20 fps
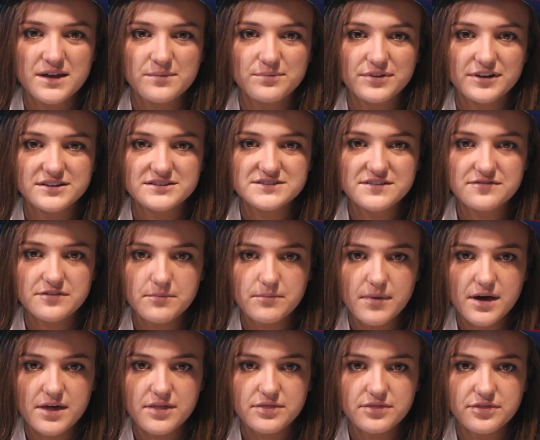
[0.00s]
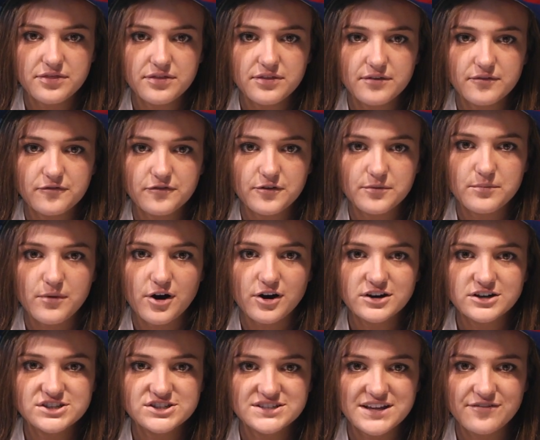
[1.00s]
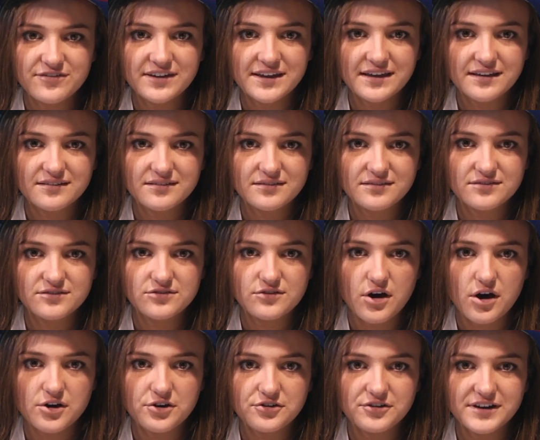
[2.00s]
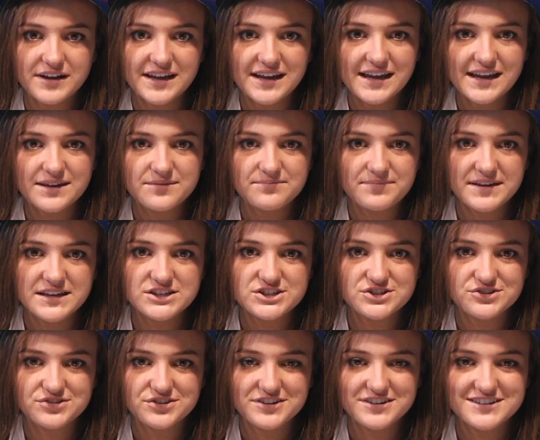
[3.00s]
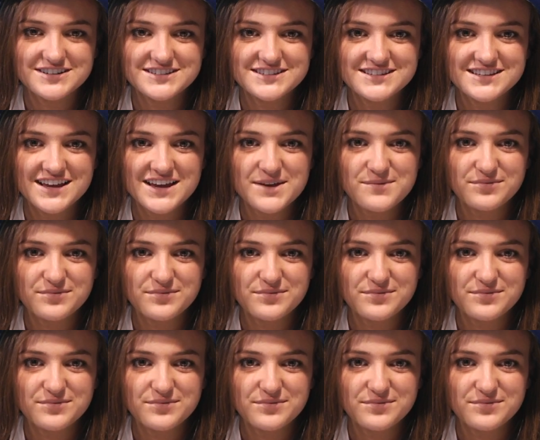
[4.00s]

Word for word: Players of the Month for March, Devin Daughtery and Ben Childers.